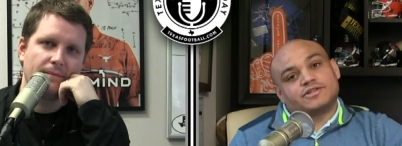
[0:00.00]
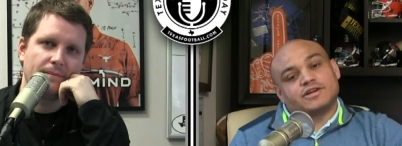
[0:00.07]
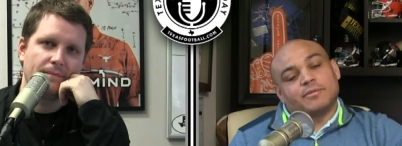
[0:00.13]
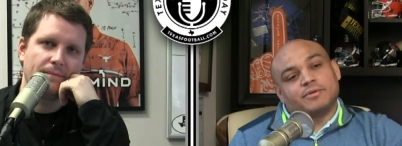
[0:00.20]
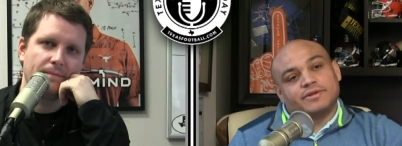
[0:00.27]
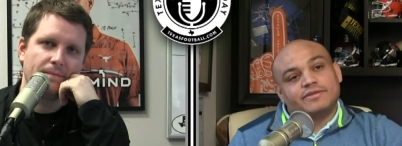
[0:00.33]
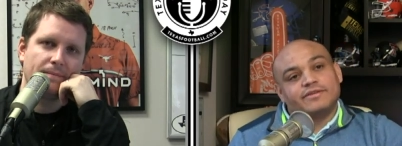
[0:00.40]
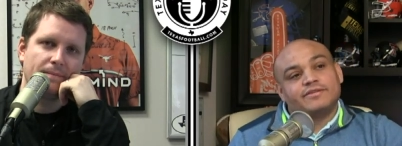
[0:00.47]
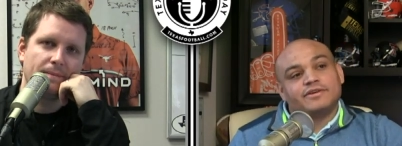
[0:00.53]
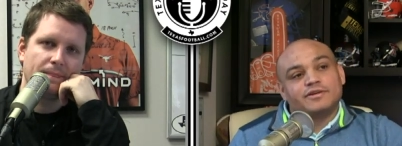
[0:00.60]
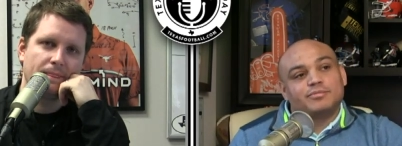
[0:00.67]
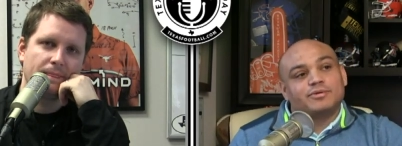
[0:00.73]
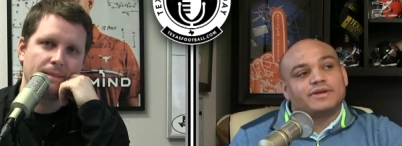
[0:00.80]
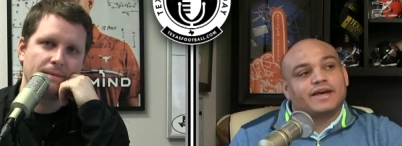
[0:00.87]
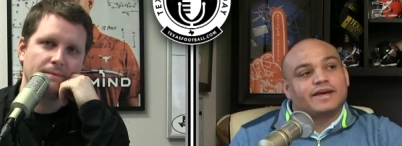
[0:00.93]
Speaker 1: Yeah. I mean, this is going to
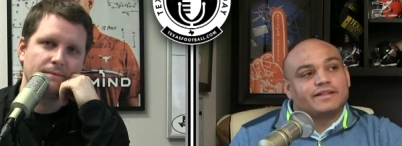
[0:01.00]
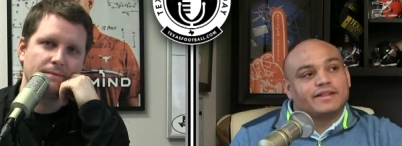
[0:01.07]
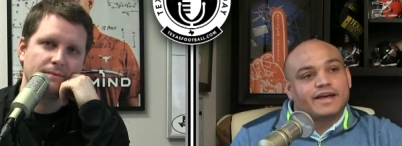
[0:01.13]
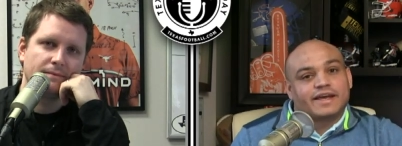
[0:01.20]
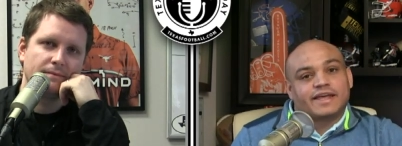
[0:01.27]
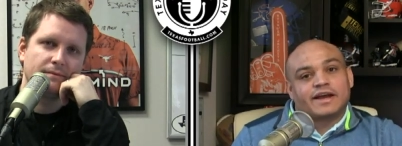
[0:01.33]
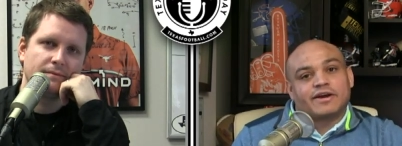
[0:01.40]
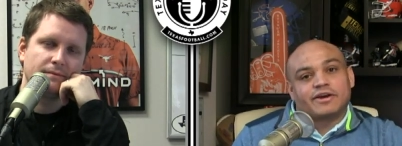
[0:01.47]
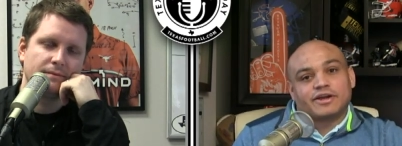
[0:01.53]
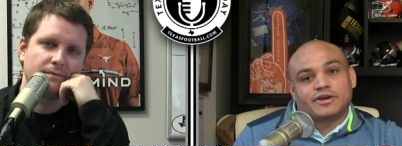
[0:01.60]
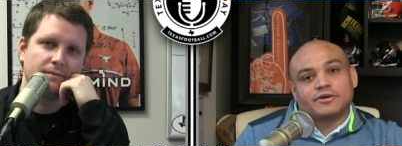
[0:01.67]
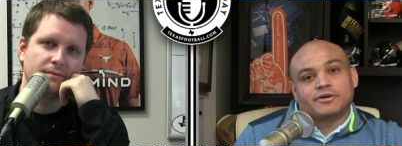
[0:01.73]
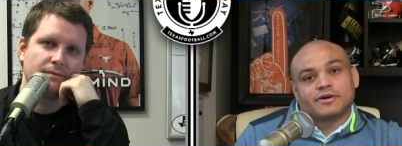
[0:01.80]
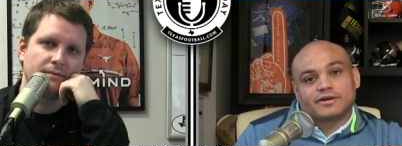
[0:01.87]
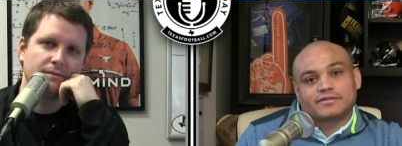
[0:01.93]
be a let Gary
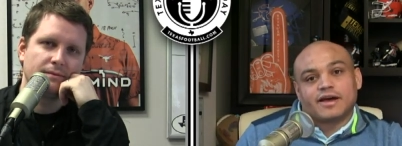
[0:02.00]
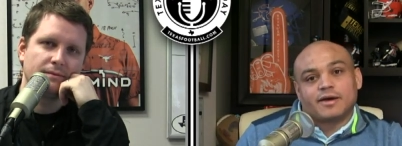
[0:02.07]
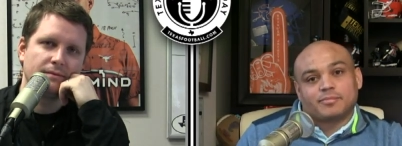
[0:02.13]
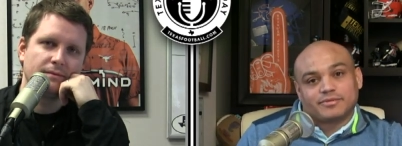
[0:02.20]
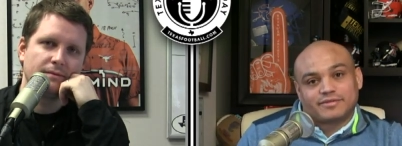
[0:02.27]
cook type of